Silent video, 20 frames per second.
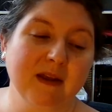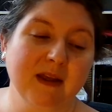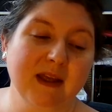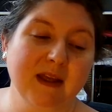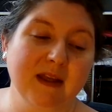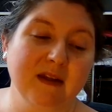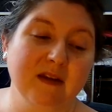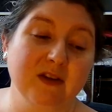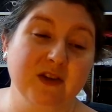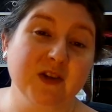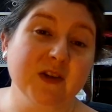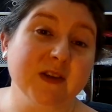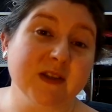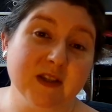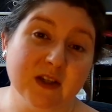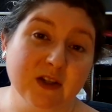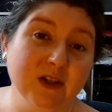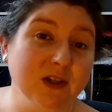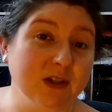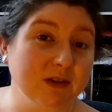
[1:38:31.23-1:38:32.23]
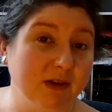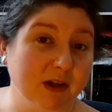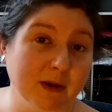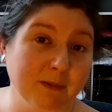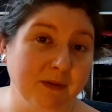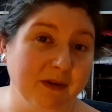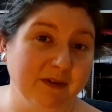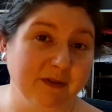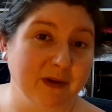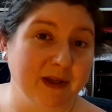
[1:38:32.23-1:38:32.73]
in just under a
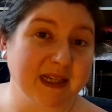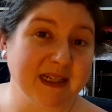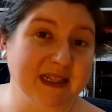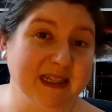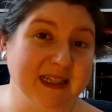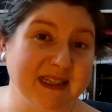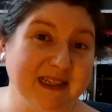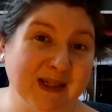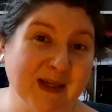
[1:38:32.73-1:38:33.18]
couple of weeks this